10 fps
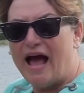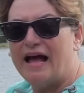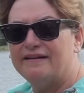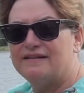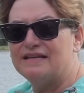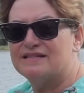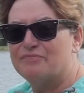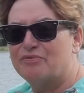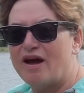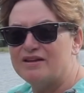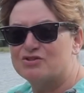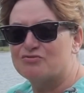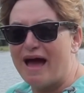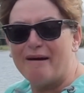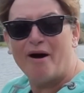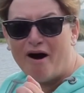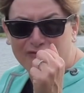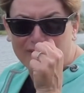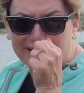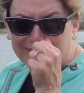And the surprise dram
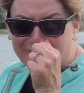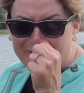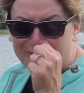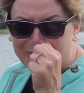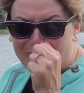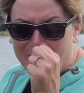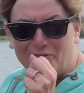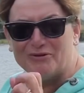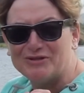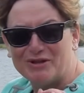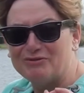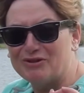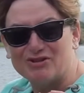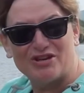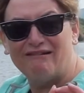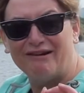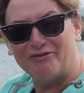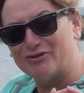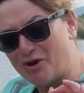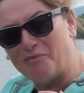halfway through was the cherry
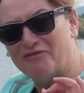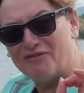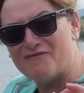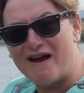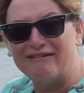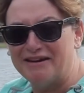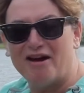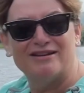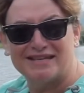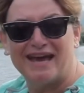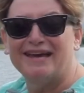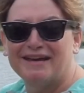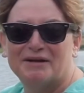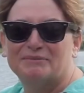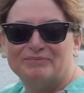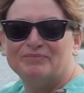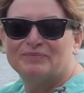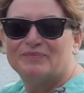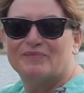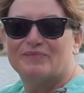on the top of a very nice cake. Would you
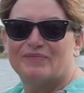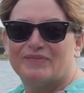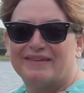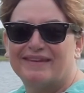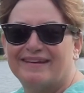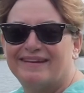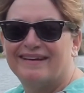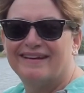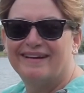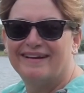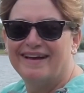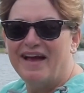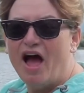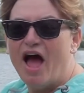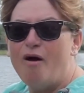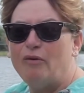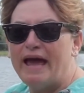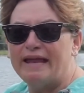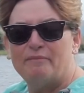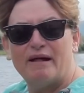like to uh, tell us what we had? Uh,
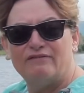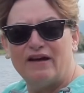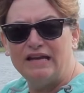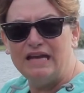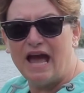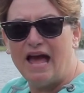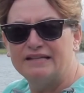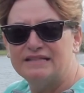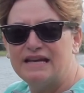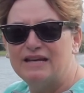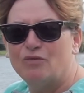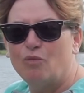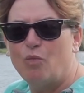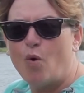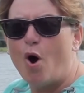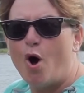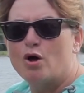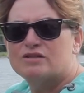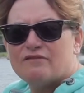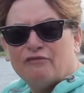we had a Balvenie and it
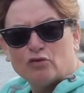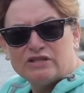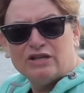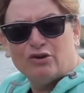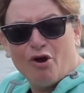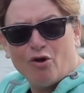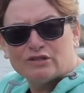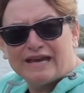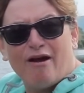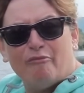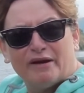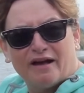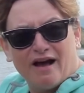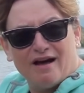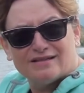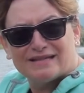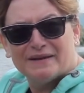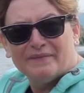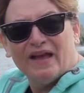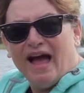was a 14 year old Caribbean cask
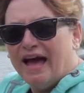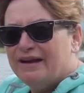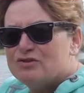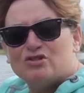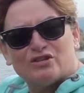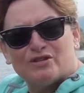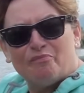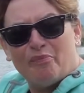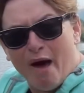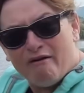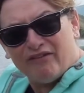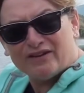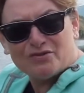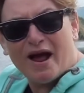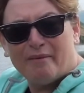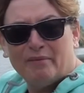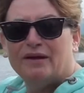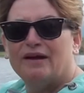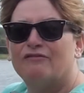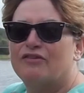and it was just the perfect dram
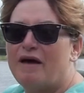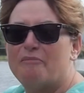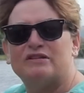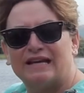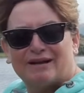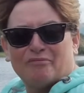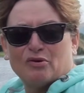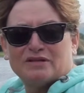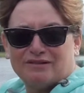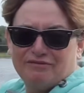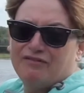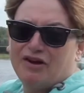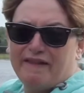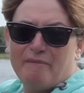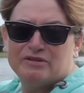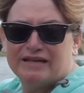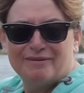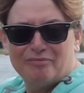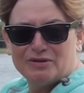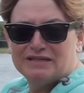for that particular point in the river at that
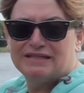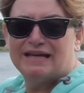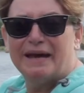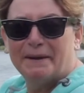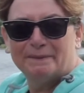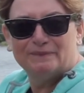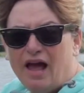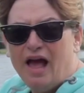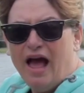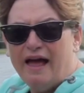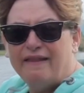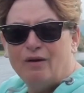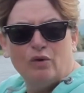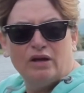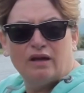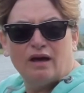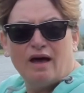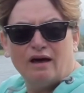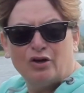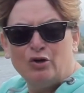particular point in the day. And then we
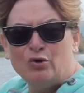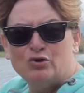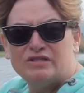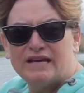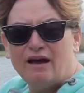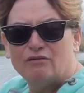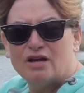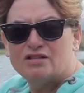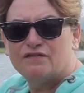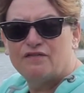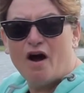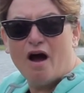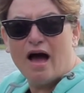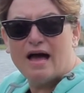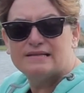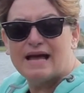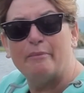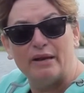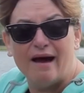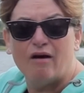canoed down as far as
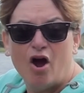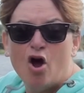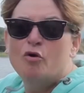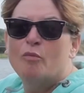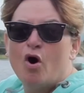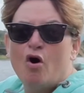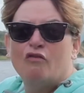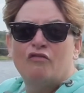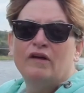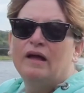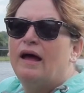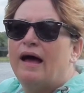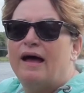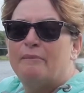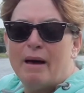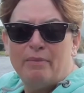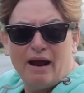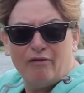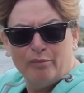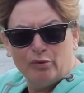Aberlour, home of um,
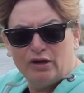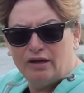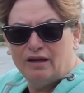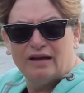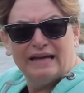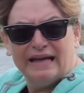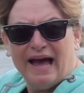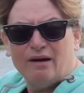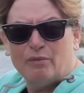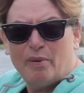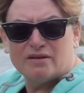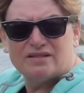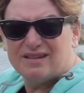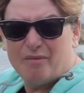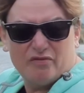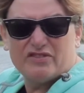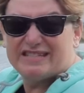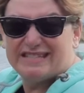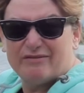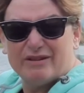Aberlour a'bunadh, and we passed a number of
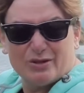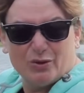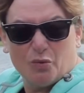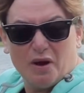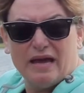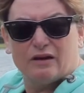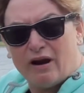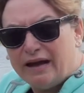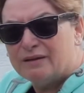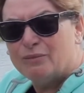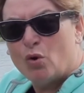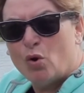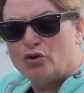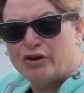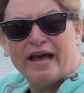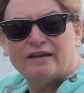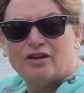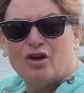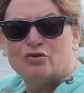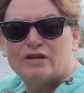distilleries on the way, Cragganmore,
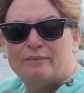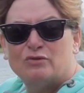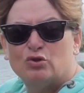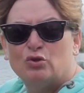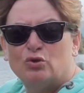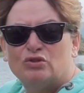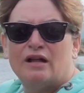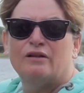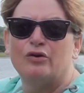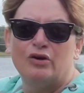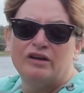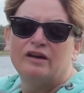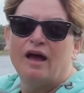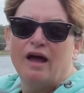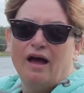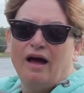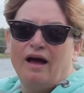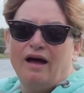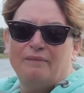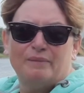Knockando, Tamdhu, Dailuaine.
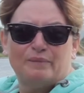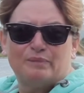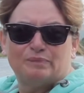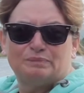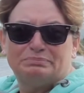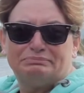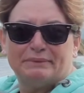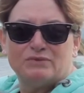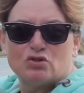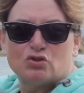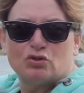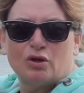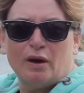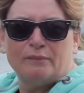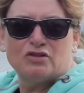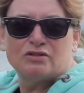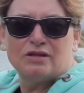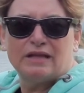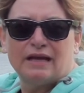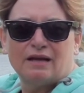um, I'm not sure now, I'm just
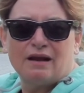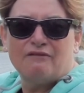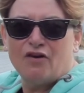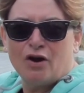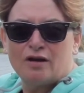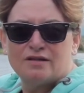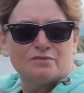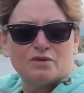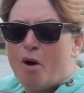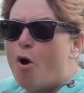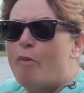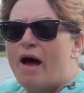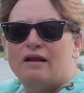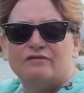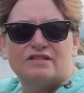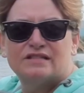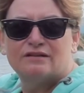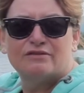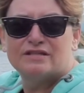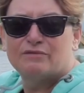trying to think, Glenfarclas, there was a whole pile of
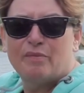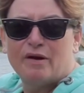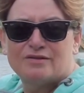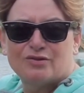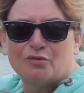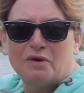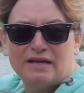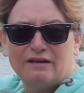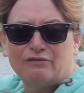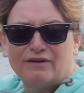distilleries that we passed on the way down the